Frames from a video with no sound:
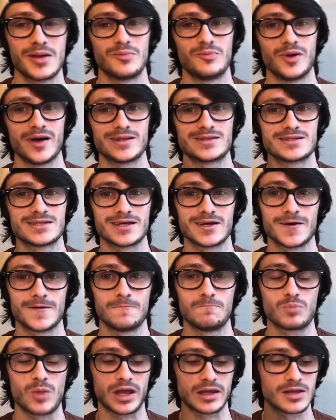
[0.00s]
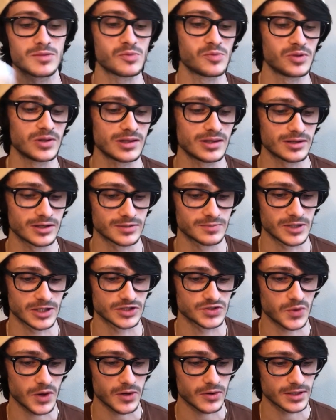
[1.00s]
But I keep a beanie on me
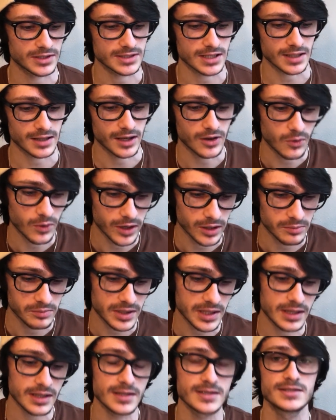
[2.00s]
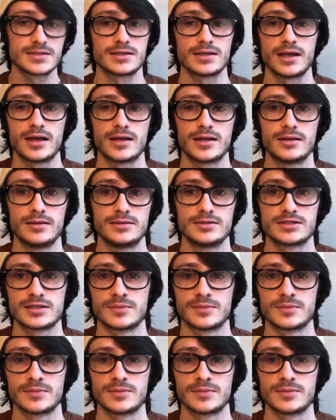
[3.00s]
as well because I like wearing beanies, and